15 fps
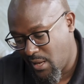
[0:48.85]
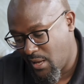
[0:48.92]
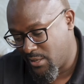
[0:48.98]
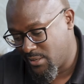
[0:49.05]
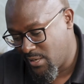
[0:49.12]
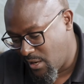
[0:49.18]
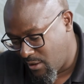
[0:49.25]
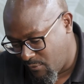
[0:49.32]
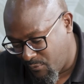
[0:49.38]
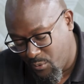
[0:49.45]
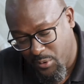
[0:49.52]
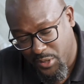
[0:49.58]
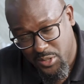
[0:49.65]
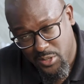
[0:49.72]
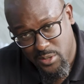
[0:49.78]
a ton of
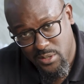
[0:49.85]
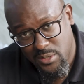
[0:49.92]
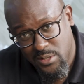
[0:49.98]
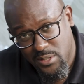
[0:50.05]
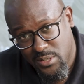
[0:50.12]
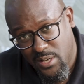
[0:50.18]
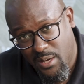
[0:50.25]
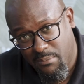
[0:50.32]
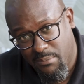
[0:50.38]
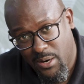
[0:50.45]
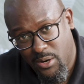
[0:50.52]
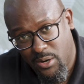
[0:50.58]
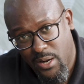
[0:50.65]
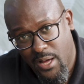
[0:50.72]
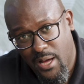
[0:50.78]
questions
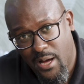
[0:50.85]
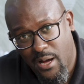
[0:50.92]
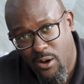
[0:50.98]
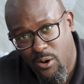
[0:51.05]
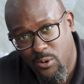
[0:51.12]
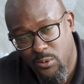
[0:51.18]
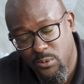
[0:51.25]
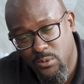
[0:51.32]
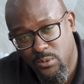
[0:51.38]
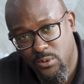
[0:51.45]
about how